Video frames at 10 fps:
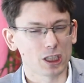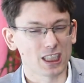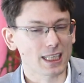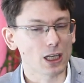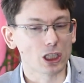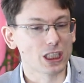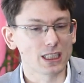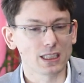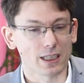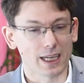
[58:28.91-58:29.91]
The
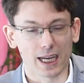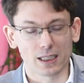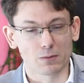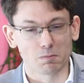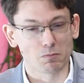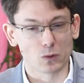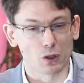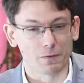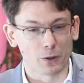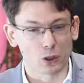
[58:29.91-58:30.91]
technologies, again,
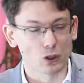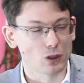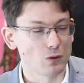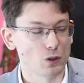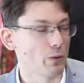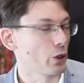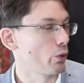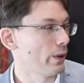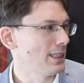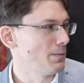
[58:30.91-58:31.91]
the first
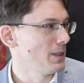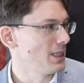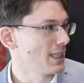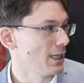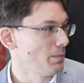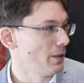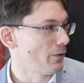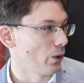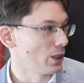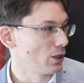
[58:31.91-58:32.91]
numerical recipes can be
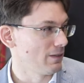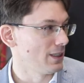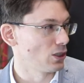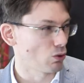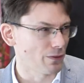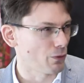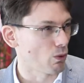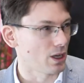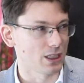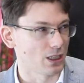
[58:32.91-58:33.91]
relatively straightforward.